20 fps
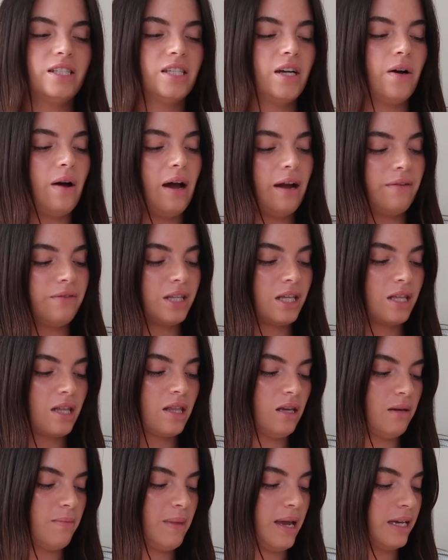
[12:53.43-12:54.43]
so everything
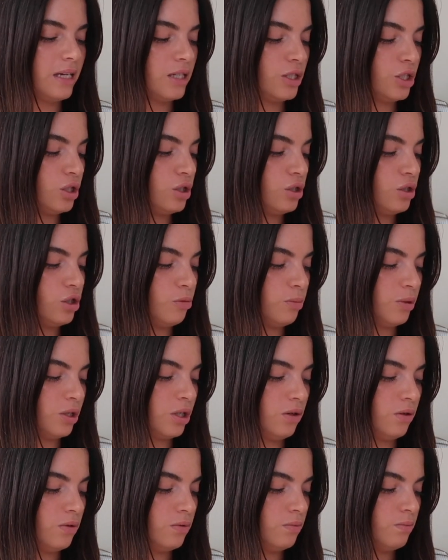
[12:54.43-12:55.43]
that they make is just super cute.